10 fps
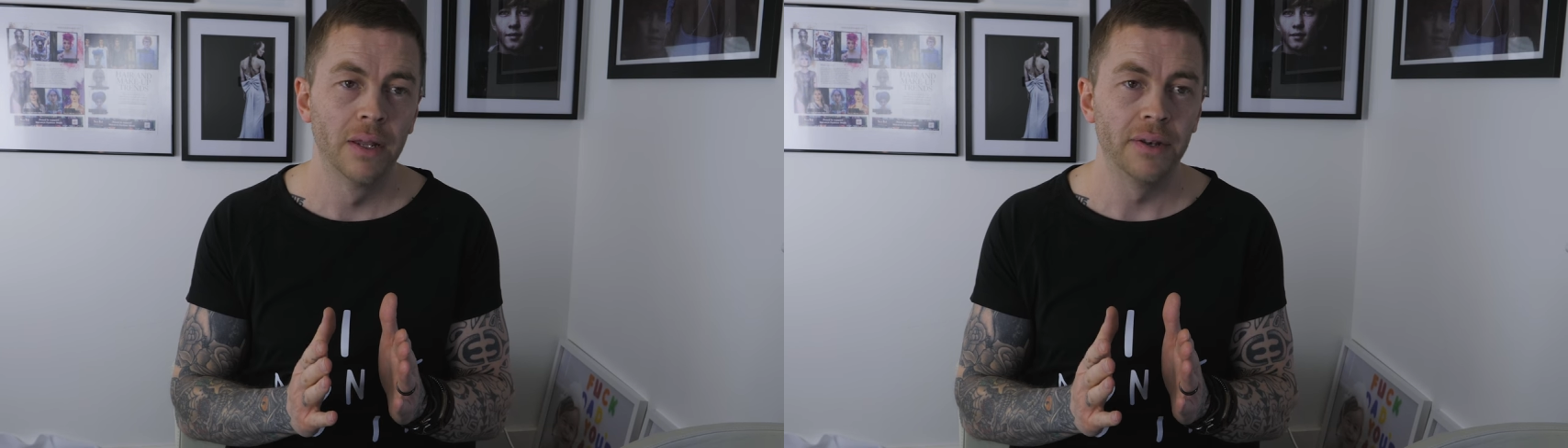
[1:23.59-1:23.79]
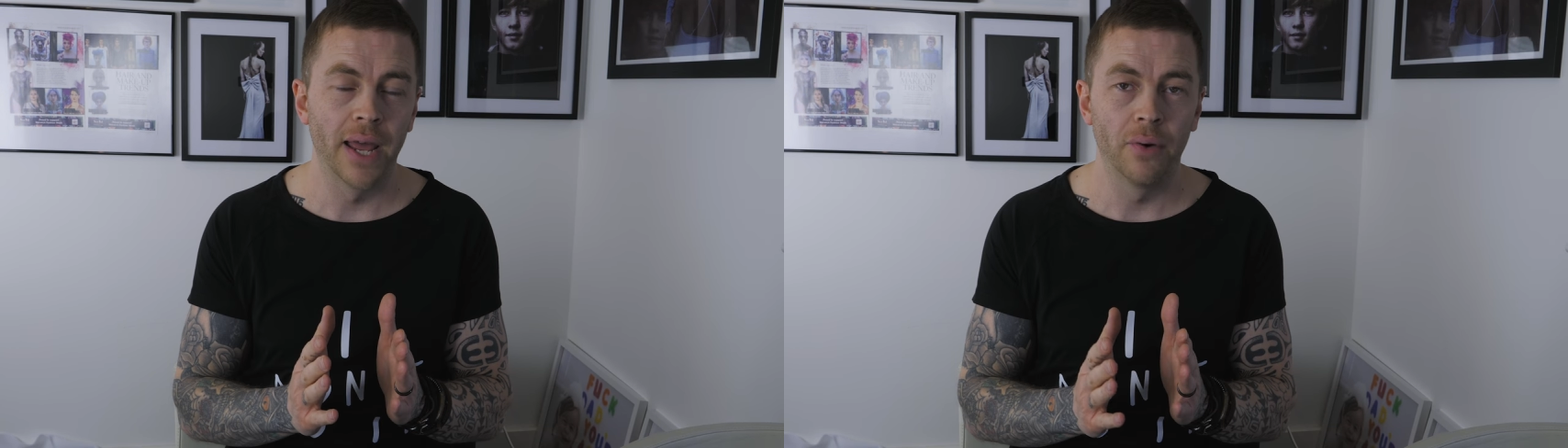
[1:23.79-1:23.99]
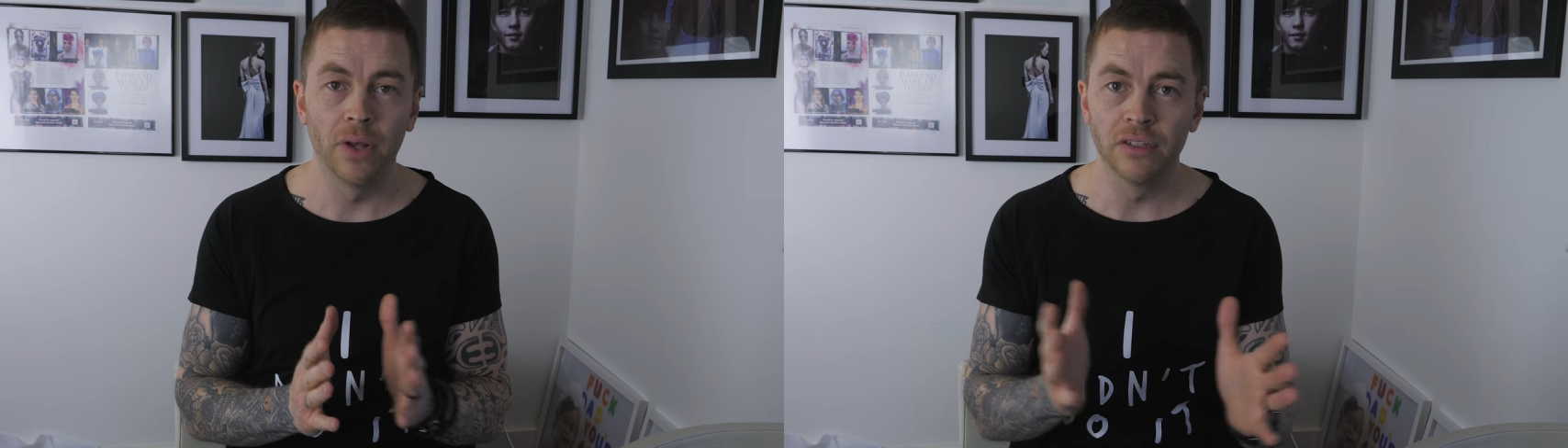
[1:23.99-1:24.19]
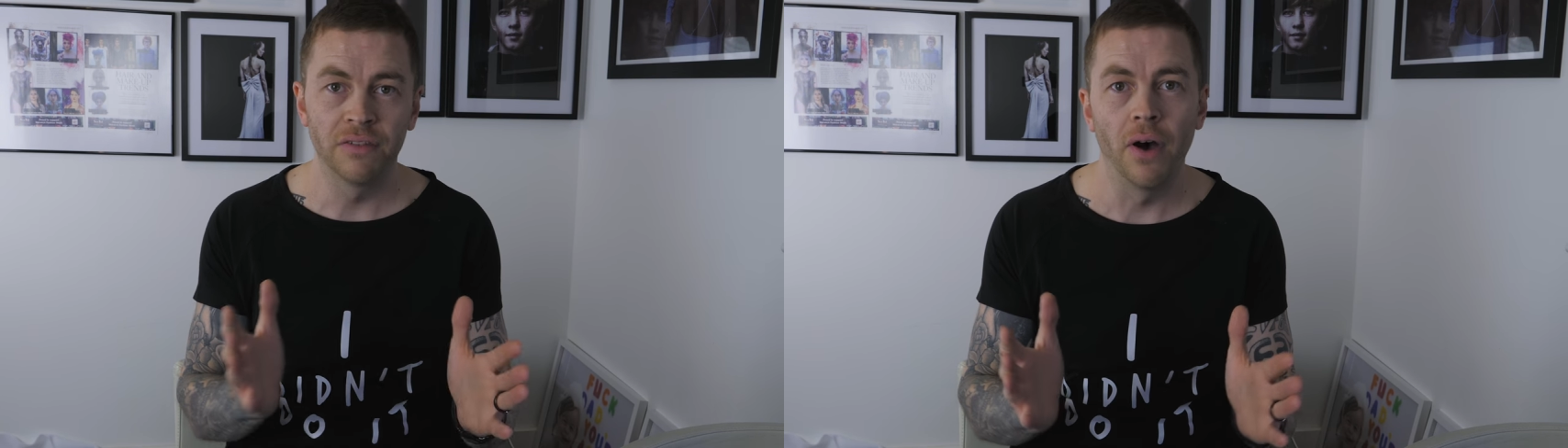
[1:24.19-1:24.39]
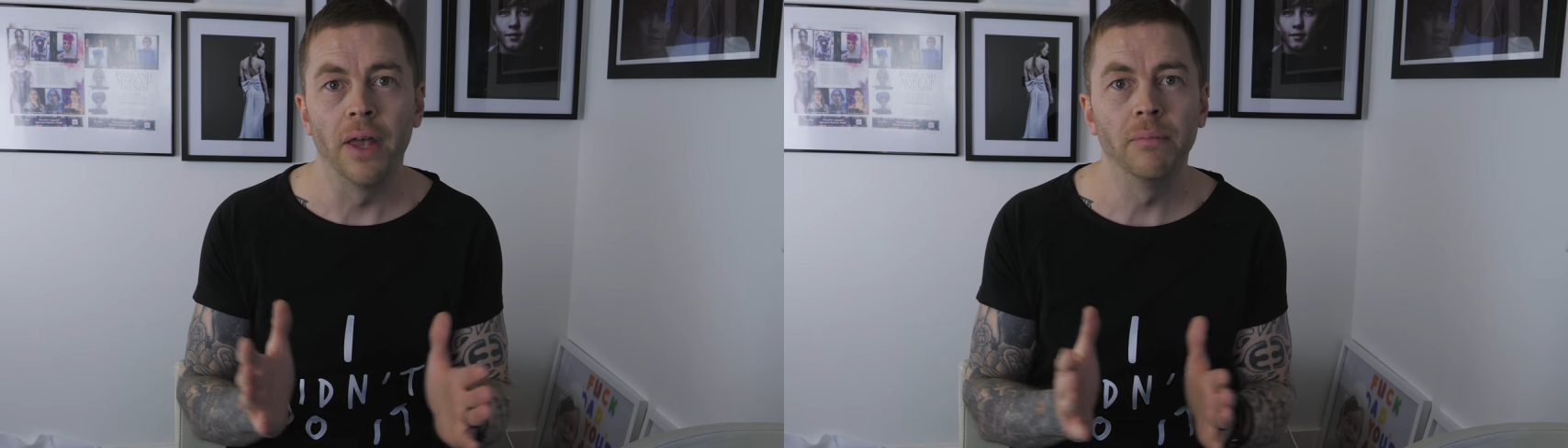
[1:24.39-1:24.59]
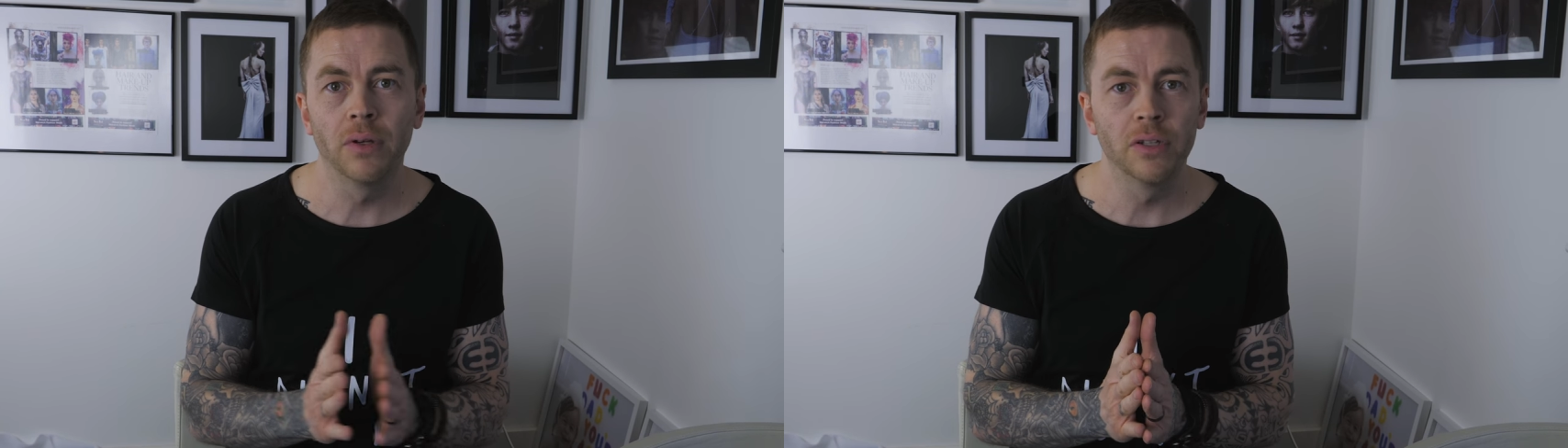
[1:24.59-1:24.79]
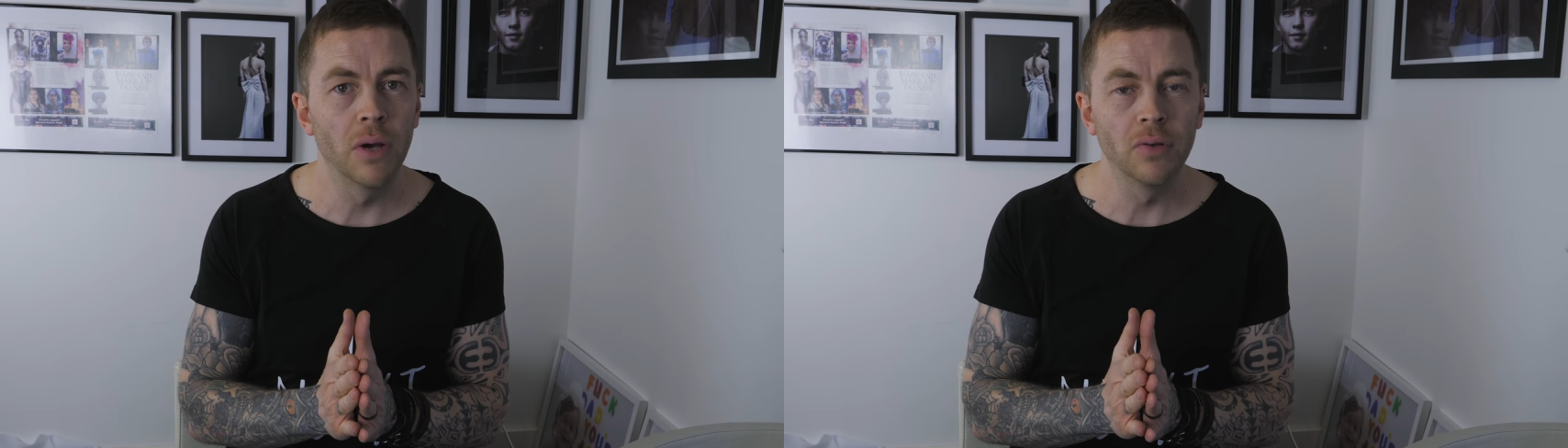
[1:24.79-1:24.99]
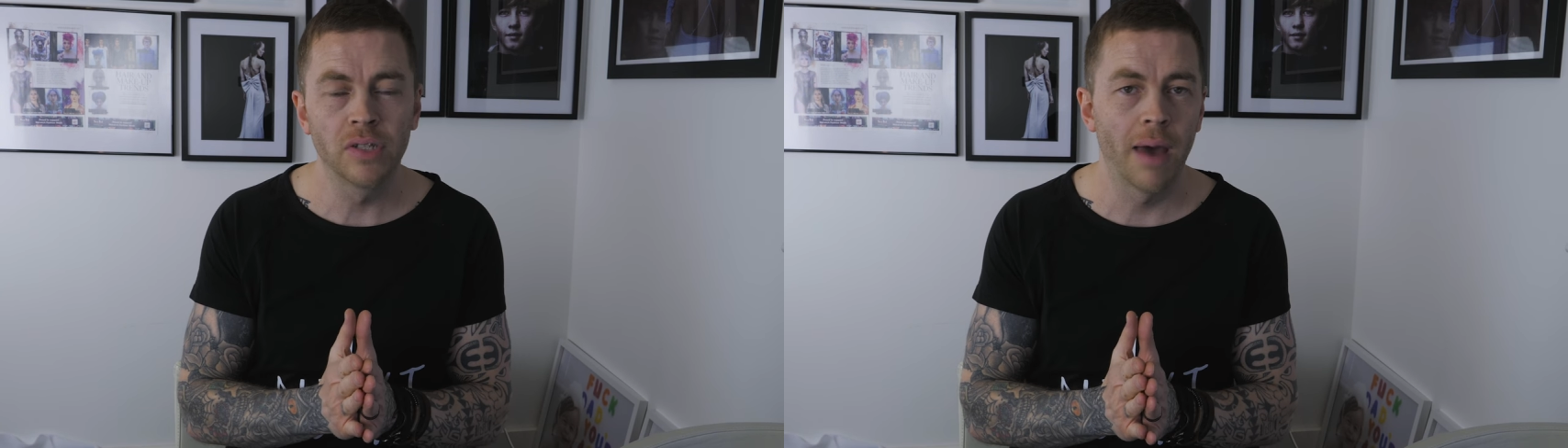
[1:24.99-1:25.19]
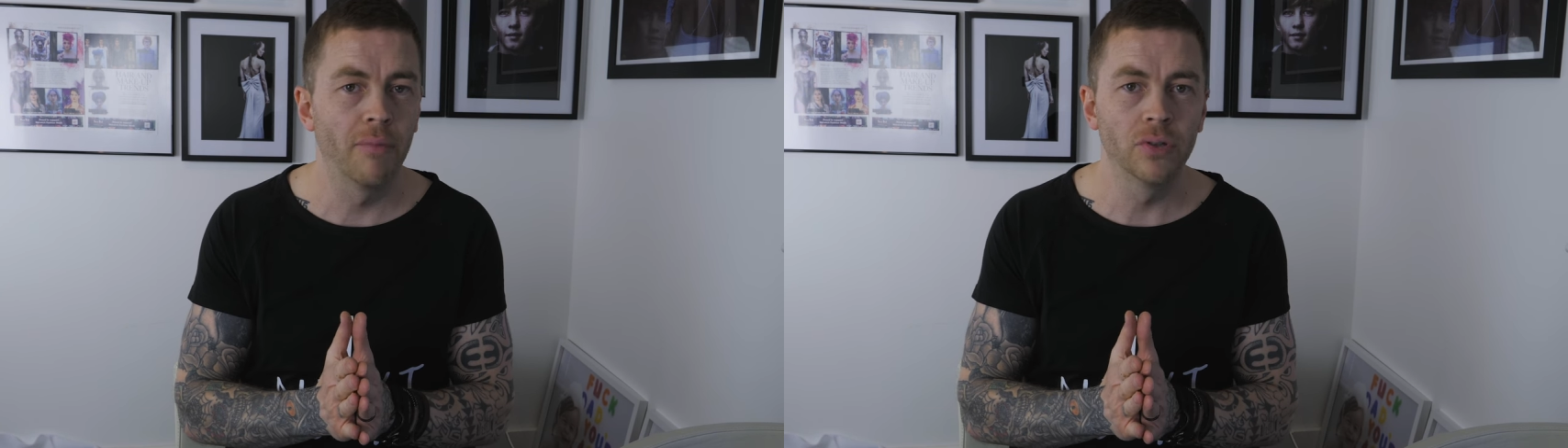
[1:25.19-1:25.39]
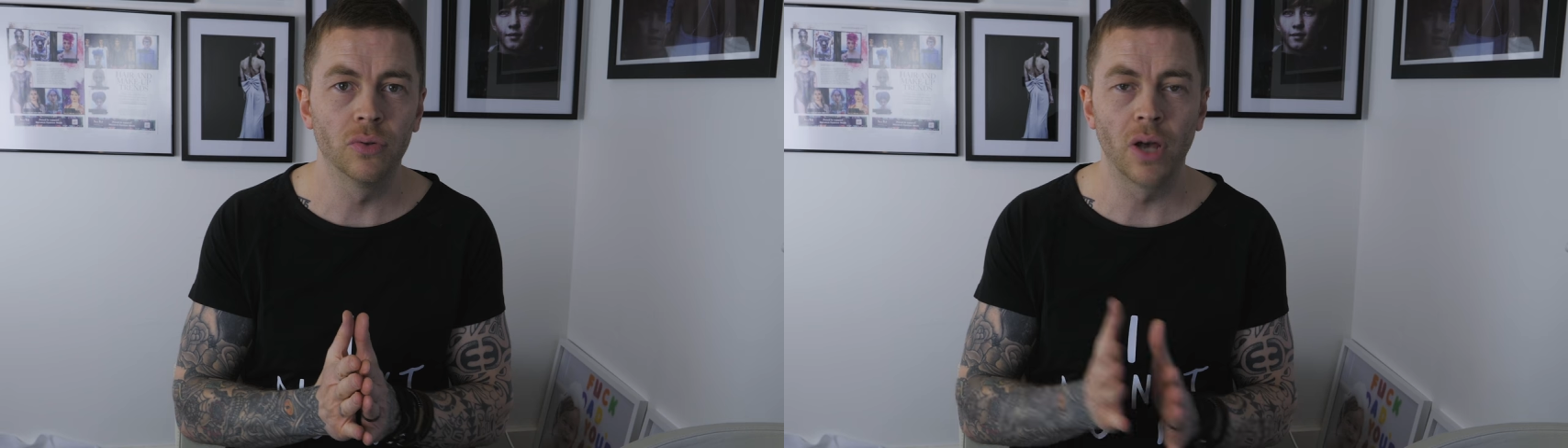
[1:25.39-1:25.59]
Now, it's fine because most
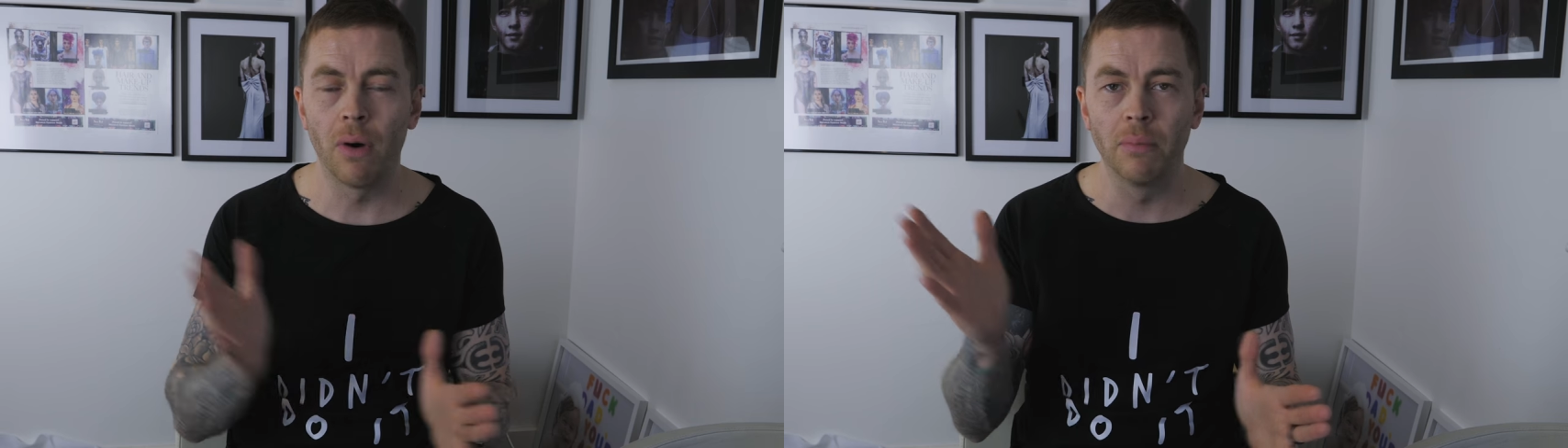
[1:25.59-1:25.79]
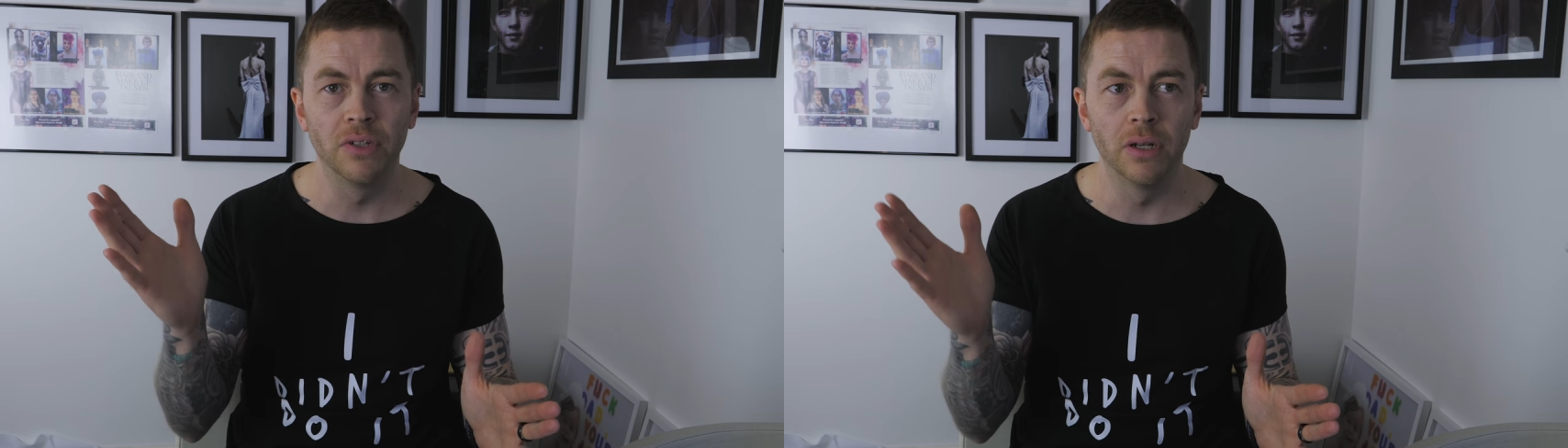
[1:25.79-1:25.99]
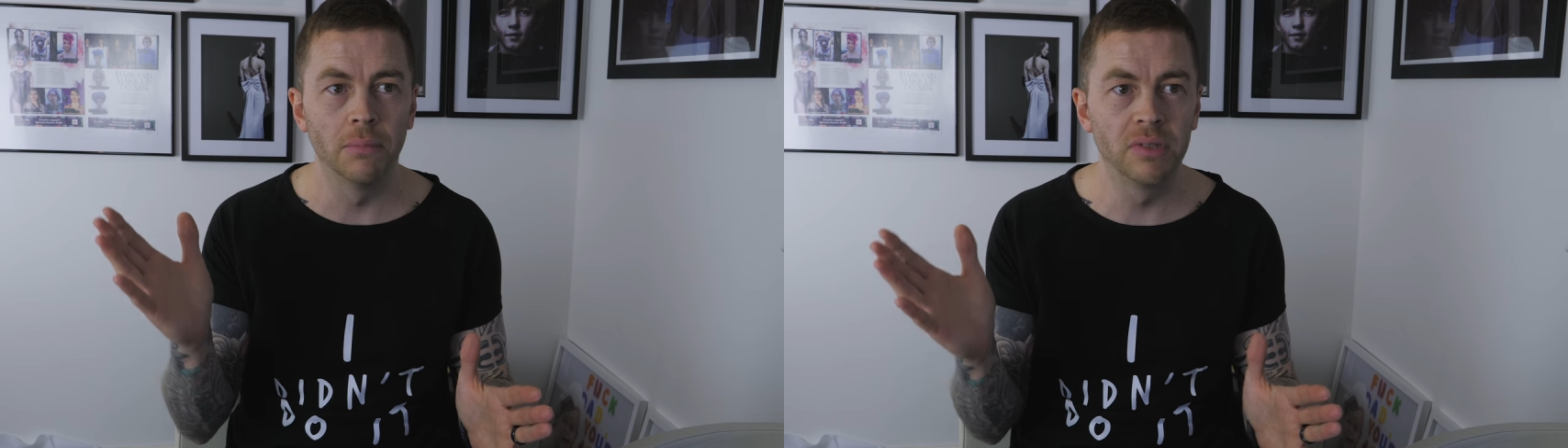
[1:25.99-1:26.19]
cameras will go up to,